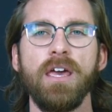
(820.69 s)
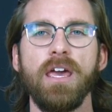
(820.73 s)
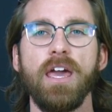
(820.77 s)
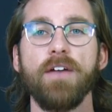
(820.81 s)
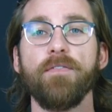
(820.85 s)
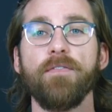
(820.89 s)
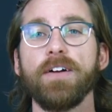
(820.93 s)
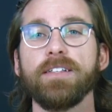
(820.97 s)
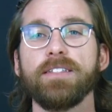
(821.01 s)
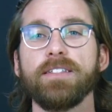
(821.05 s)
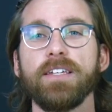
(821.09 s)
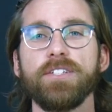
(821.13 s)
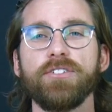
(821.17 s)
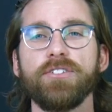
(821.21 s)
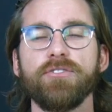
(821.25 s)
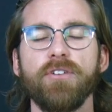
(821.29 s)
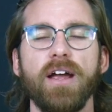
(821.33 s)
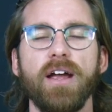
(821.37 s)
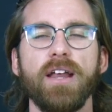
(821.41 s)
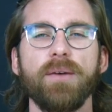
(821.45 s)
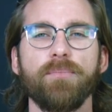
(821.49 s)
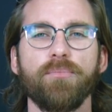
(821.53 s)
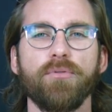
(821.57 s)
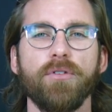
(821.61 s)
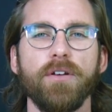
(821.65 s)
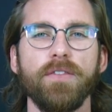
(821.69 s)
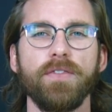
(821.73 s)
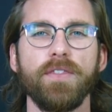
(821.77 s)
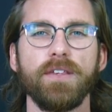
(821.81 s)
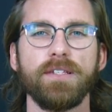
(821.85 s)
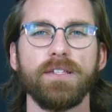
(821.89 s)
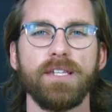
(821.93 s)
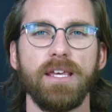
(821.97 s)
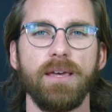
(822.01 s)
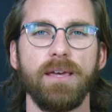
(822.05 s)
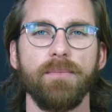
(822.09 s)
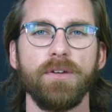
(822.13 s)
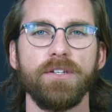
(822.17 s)
if I did try to print
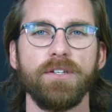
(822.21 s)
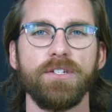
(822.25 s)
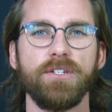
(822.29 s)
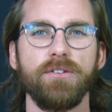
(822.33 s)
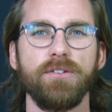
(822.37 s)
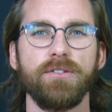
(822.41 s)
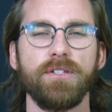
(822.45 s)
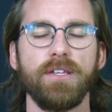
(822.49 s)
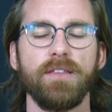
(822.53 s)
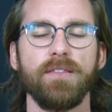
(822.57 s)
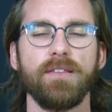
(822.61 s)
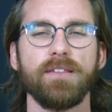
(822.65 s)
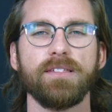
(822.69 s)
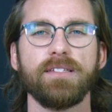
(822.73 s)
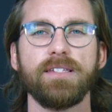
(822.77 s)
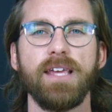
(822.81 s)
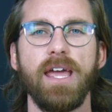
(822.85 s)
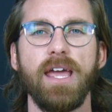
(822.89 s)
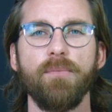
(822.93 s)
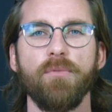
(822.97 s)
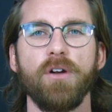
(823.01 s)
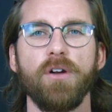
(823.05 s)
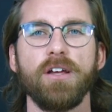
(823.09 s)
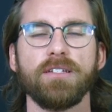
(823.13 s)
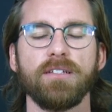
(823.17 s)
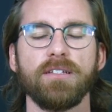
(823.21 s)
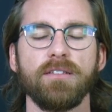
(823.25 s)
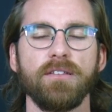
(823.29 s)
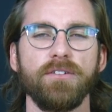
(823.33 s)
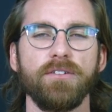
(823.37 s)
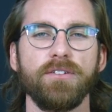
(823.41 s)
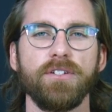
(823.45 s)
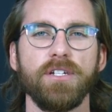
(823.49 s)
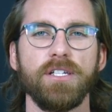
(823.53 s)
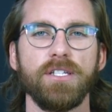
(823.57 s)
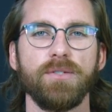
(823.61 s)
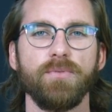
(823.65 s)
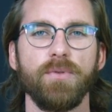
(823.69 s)
this image using the same
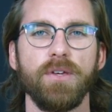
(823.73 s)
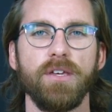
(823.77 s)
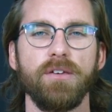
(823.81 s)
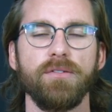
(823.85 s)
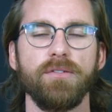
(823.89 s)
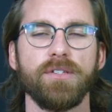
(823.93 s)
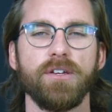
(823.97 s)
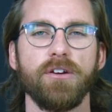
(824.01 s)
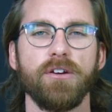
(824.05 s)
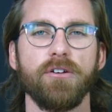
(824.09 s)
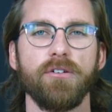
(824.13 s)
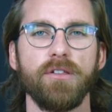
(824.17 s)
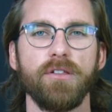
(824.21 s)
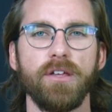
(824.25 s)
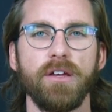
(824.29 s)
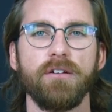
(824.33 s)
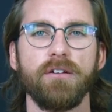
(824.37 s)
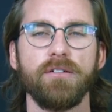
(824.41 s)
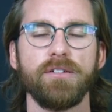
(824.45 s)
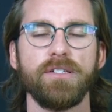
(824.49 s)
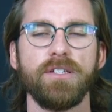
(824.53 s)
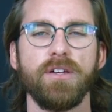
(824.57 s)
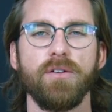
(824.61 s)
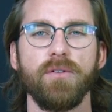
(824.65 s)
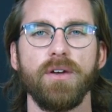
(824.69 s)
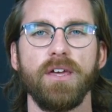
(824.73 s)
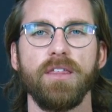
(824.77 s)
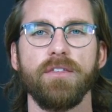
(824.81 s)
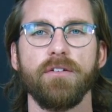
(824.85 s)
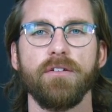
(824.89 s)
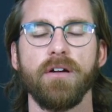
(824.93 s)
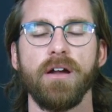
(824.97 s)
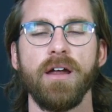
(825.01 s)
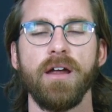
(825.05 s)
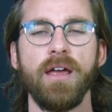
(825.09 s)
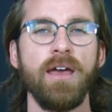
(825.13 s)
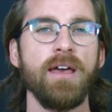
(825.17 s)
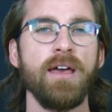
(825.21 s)
resolutions we used earlier, so either